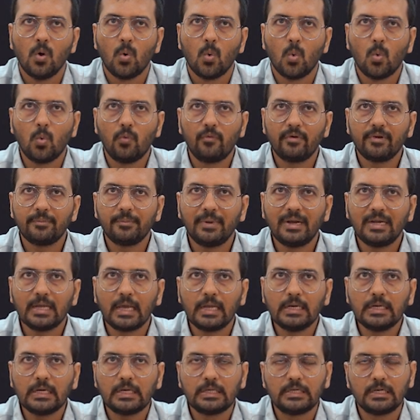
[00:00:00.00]
Overbent
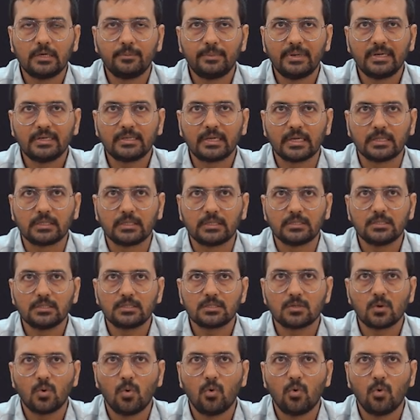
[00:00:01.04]
and underbent catheters.